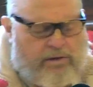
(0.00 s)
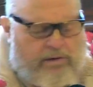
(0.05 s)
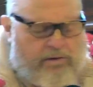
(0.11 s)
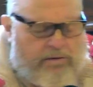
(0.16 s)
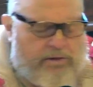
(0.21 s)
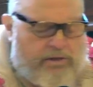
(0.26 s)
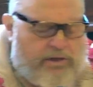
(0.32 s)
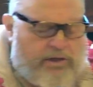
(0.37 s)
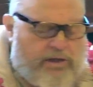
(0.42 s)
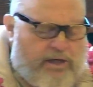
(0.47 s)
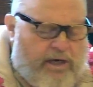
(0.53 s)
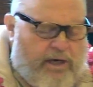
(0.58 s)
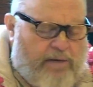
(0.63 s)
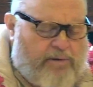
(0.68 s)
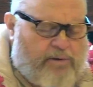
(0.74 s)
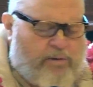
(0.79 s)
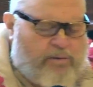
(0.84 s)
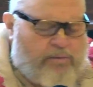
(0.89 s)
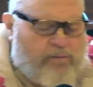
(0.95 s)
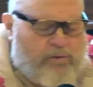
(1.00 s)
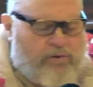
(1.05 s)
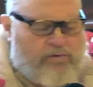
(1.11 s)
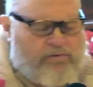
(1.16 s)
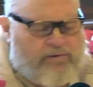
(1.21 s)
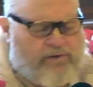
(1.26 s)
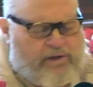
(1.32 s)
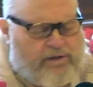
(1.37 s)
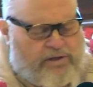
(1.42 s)
Krishna came to remove
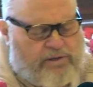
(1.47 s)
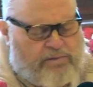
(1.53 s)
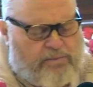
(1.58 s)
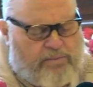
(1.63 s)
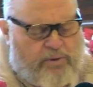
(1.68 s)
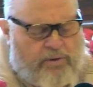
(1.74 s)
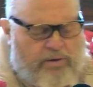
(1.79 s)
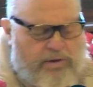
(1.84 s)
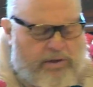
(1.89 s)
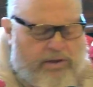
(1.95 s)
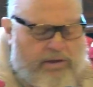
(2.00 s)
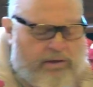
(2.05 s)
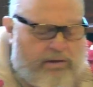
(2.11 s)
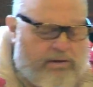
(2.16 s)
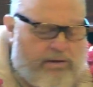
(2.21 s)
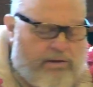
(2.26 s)
this burden,